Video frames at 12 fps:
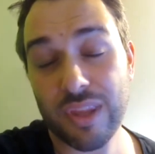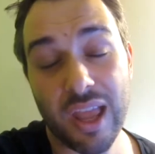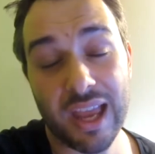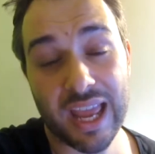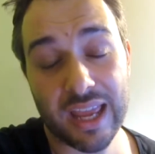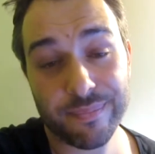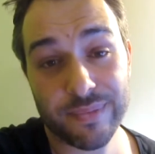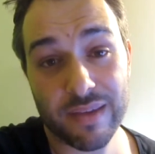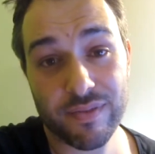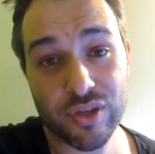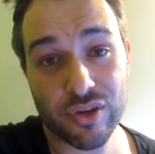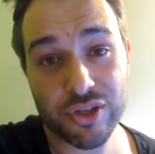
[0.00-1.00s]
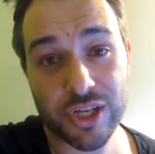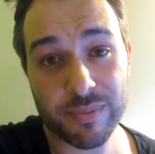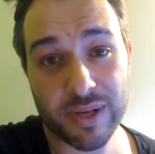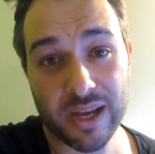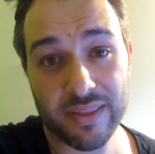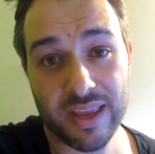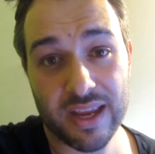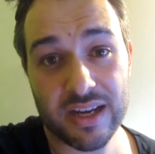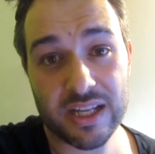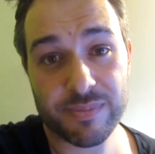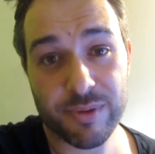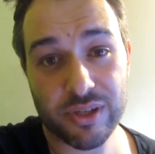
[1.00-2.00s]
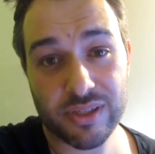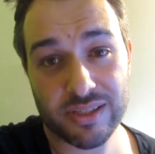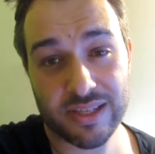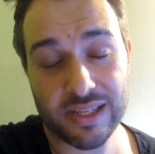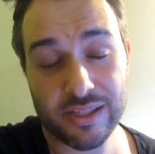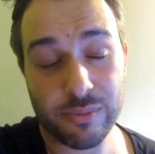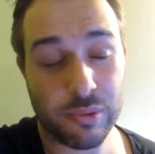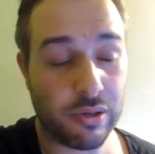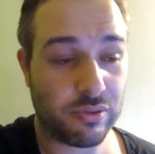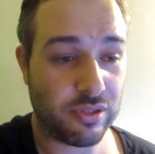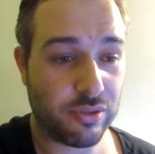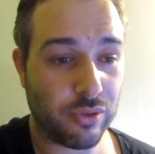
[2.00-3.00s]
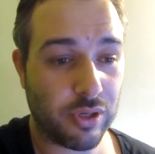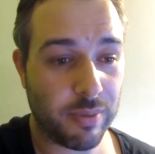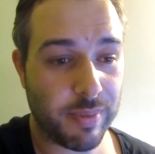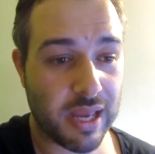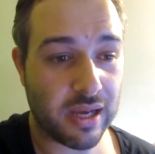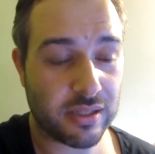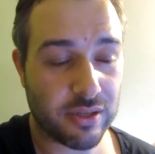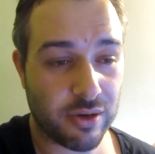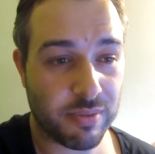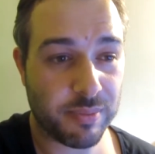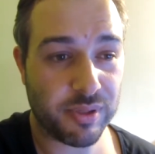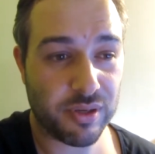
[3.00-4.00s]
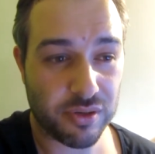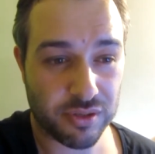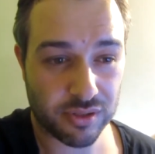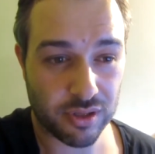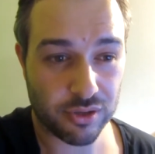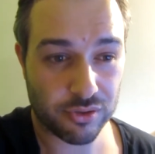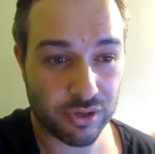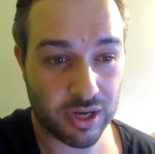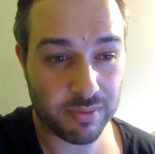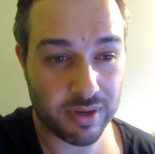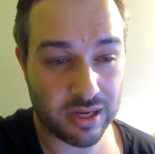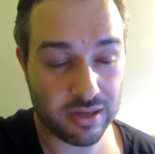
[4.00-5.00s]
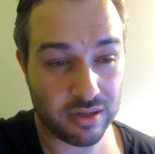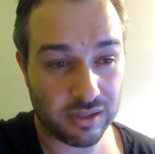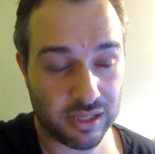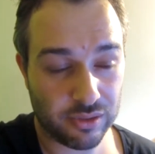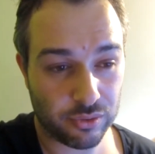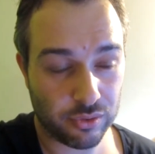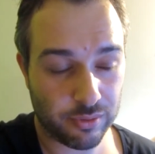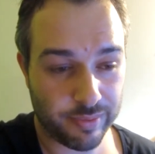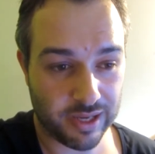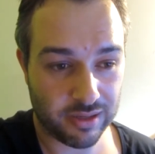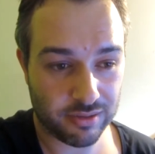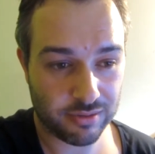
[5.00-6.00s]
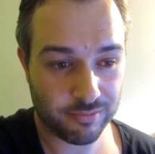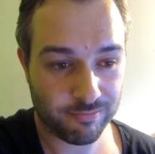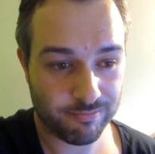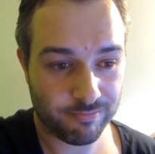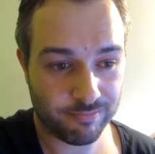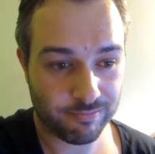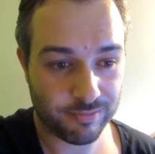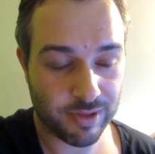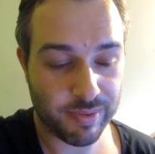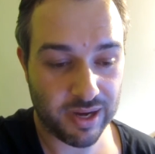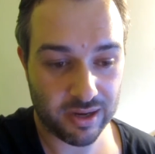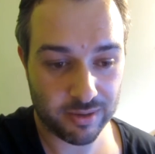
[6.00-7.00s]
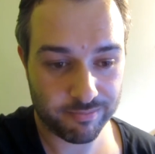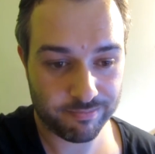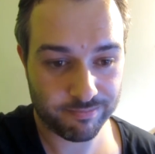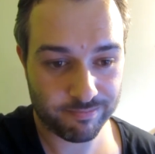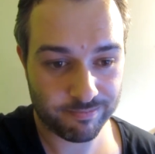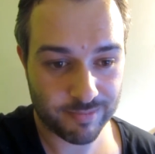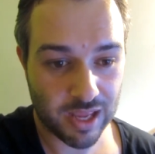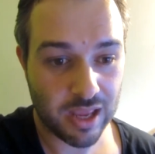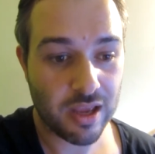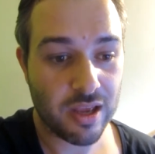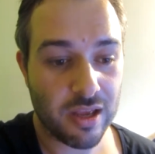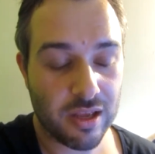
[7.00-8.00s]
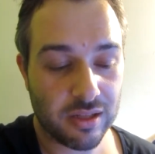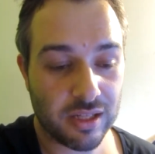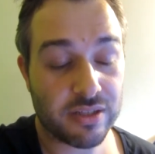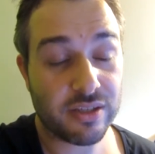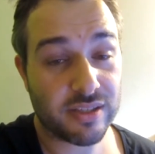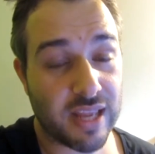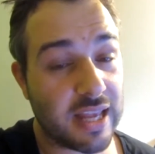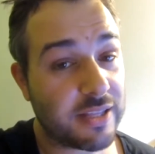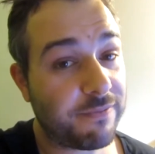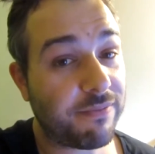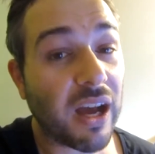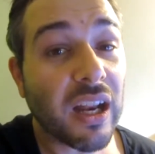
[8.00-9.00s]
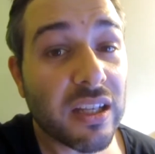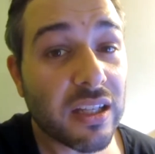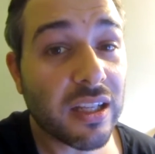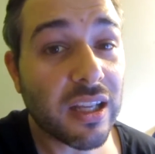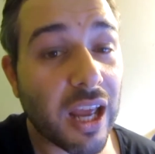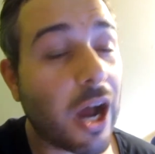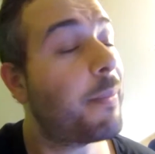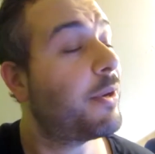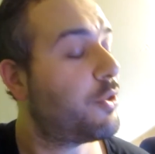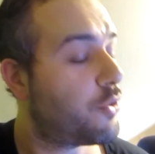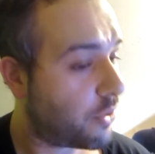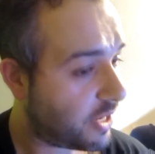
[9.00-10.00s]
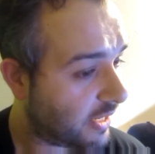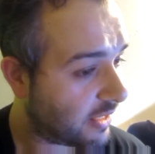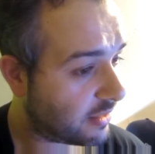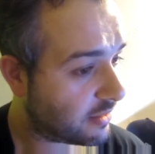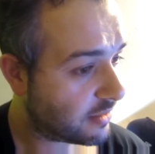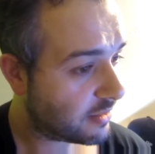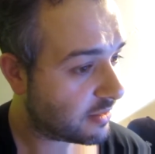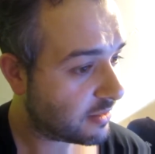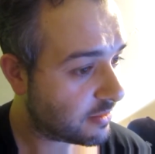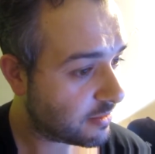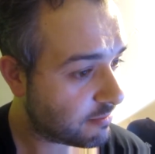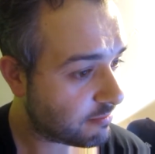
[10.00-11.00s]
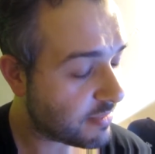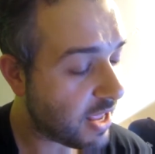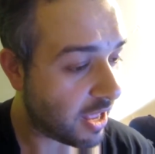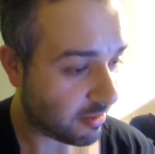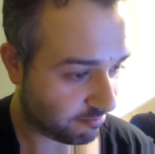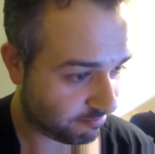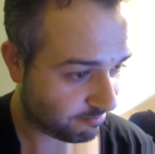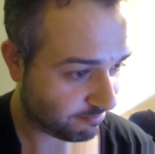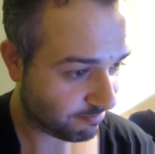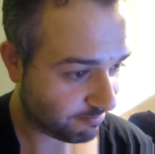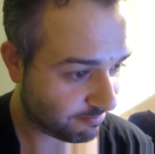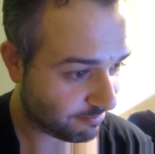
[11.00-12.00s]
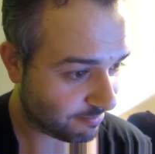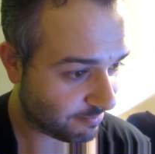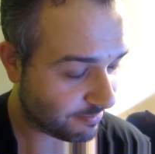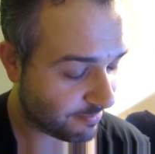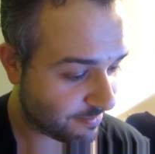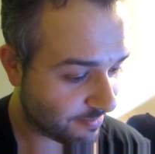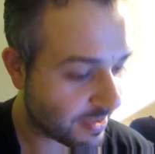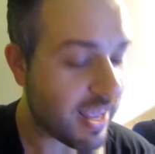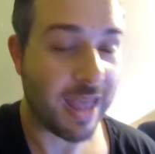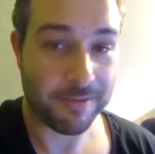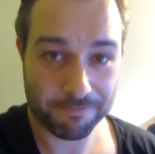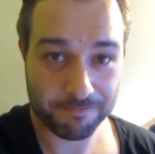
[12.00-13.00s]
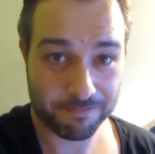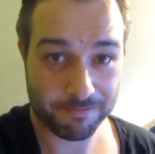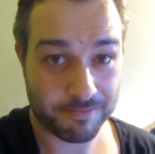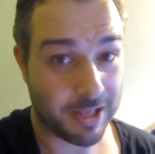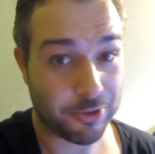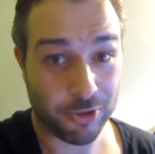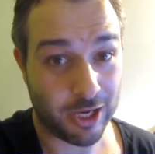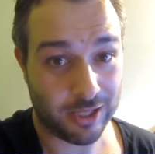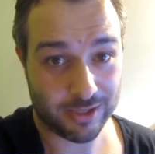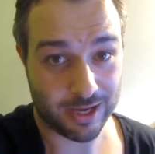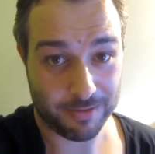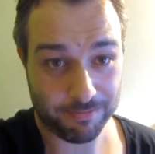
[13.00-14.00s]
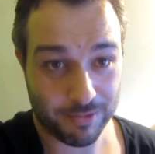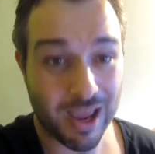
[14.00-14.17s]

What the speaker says: Okay, if you saw a jump cut then, it's because I censored what I was just talking about, because I remembered non-disclosure agreement, and you're not allowed to talk about the beta. Let's just say it's fun. I'm enjoying it. Yeah. Yeah. That's all I can say.